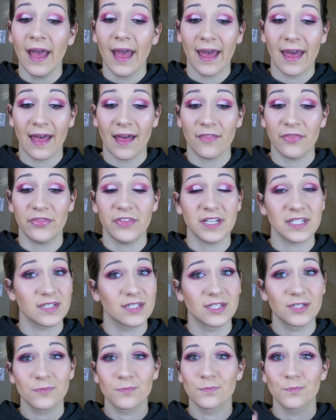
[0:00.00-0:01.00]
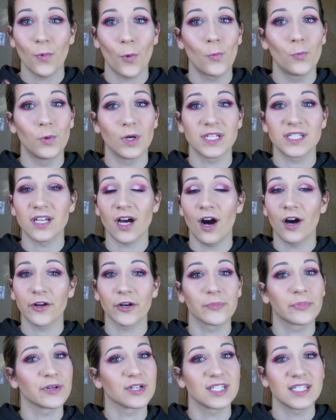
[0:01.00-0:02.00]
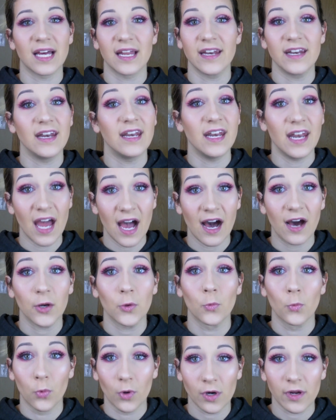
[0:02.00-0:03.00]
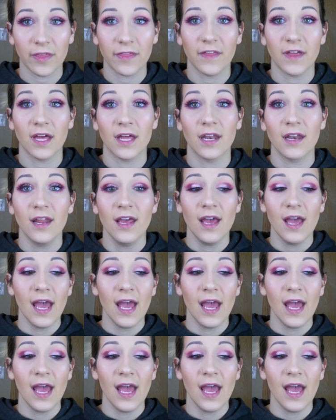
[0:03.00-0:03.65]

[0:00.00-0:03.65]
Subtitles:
and this was 100% not worth it,